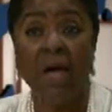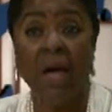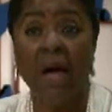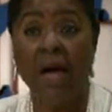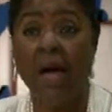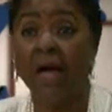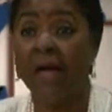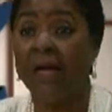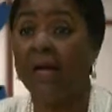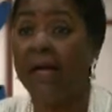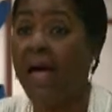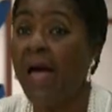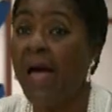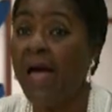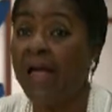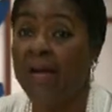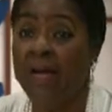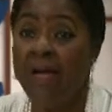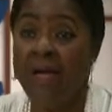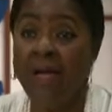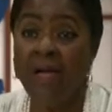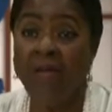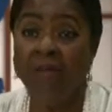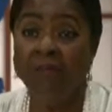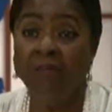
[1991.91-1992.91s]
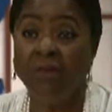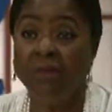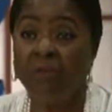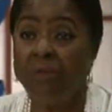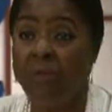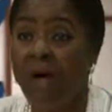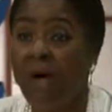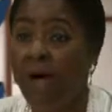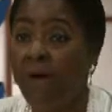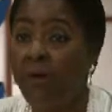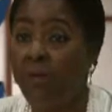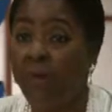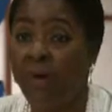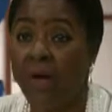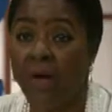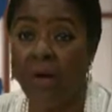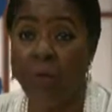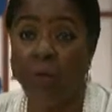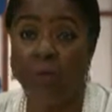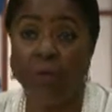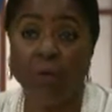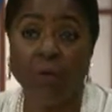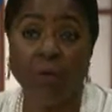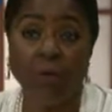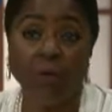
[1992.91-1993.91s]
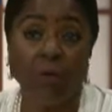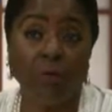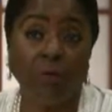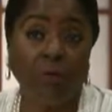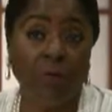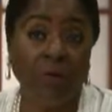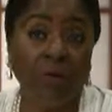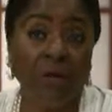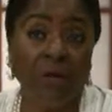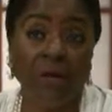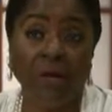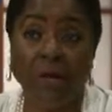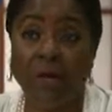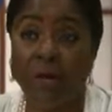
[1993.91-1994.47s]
I gotta have it my way, Burger King,